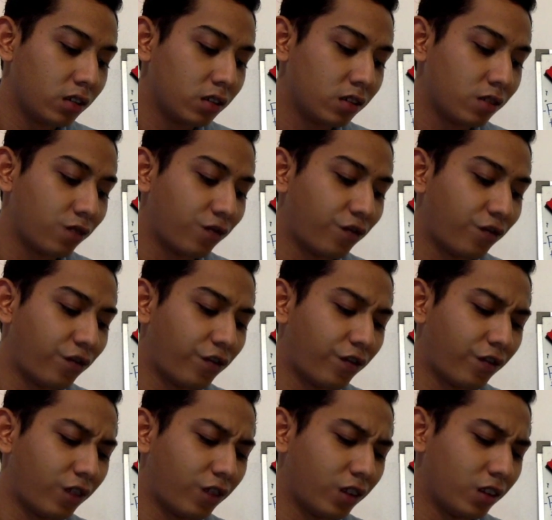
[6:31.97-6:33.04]

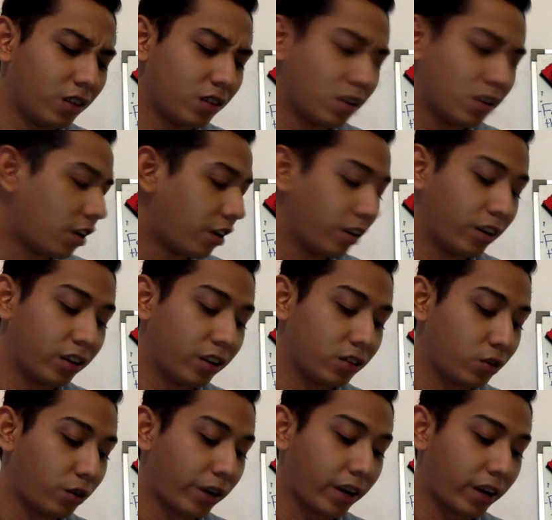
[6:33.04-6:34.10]
is a hard nut to
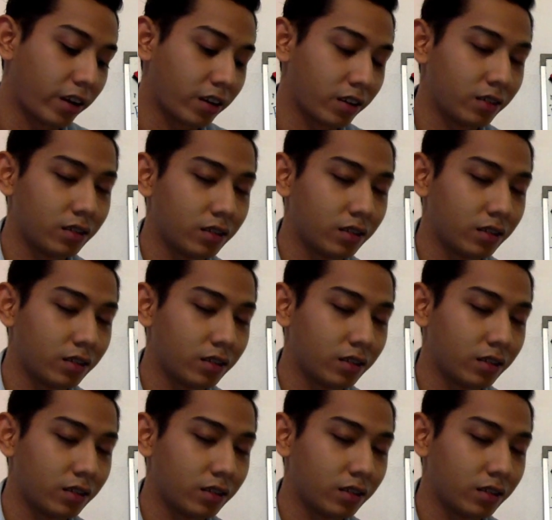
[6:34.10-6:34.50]
crack.